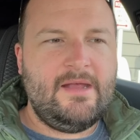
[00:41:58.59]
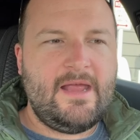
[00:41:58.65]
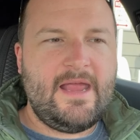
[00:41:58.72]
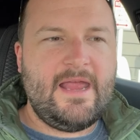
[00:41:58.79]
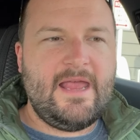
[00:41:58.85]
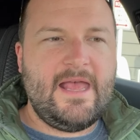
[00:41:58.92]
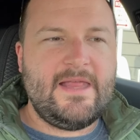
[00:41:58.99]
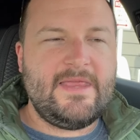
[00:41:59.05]

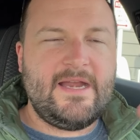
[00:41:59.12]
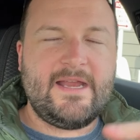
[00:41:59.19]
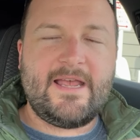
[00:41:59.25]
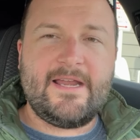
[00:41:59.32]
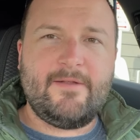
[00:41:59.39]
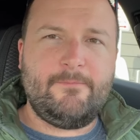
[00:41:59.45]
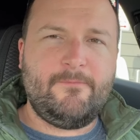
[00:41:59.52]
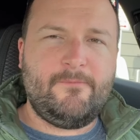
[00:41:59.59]
and then it
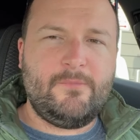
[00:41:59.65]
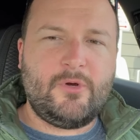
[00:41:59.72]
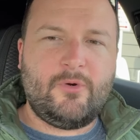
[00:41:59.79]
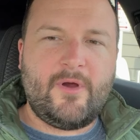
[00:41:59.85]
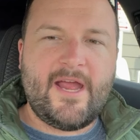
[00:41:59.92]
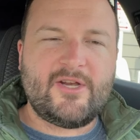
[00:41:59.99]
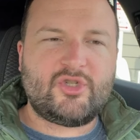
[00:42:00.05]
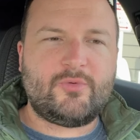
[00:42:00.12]
kind of
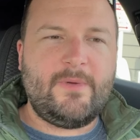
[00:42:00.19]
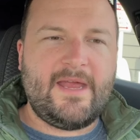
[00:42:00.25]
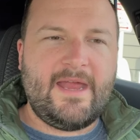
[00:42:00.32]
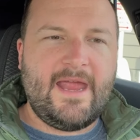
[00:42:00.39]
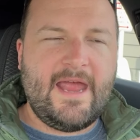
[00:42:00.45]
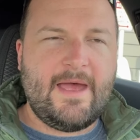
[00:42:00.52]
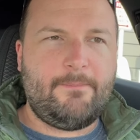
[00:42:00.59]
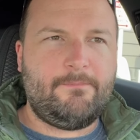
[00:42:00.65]
crashed my
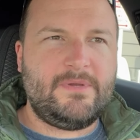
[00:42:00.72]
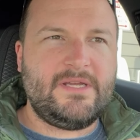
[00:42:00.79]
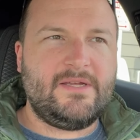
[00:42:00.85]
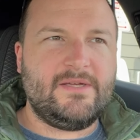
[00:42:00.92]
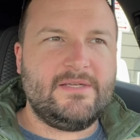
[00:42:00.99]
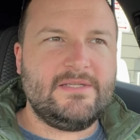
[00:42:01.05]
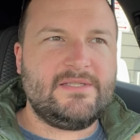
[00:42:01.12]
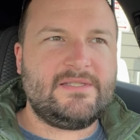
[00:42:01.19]
app
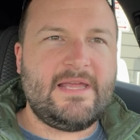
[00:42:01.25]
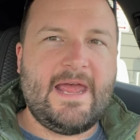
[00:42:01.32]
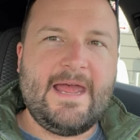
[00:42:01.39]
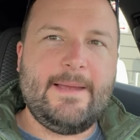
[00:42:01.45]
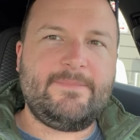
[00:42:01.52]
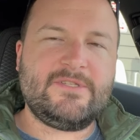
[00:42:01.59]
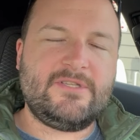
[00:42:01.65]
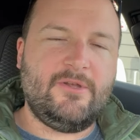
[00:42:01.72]
because the
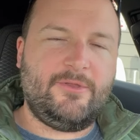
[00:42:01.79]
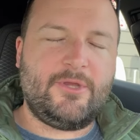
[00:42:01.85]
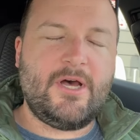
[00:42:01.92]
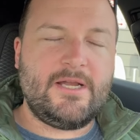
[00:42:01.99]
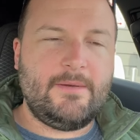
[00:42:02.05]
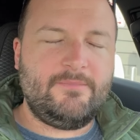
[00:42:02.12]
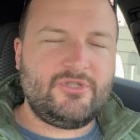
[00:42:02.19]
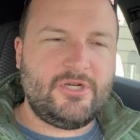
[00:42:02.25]
app still
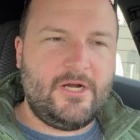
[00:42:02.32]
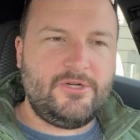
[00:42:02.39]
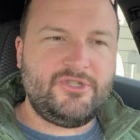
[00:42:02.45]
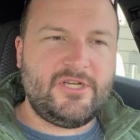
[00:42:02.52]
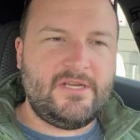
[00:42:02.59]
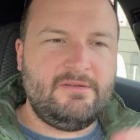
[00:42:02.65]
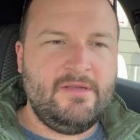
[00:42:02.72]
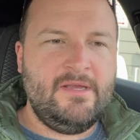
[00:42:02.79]
thought I'm
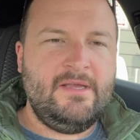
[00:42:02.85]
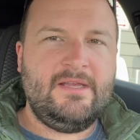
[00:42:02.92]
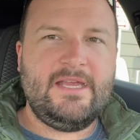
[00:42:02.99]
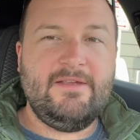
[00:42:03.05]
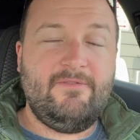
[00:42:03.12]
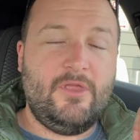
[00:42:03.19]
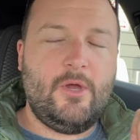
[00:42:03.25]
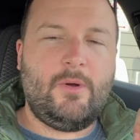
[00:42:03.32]
charging,
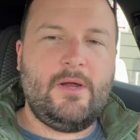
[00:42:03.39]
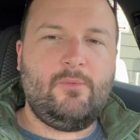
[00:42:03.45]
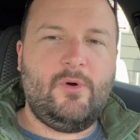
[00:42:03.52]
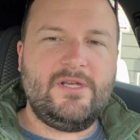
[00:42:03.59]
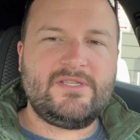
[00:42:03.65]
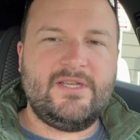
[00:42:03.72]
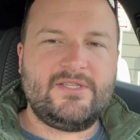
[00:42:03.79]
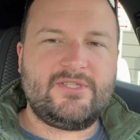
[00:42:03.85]
even though I
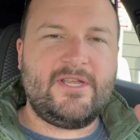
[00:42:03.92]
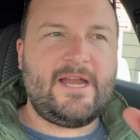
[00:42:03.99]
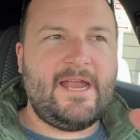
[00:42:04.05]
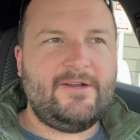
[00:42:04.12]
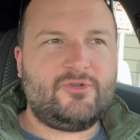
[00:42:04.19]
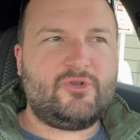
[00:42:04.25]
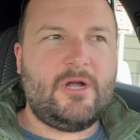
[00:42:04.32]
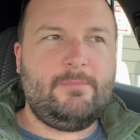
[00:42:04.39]
wasn't, so then I
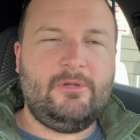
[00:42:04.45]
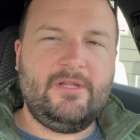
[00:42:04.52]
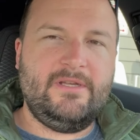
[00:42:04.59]
had trouble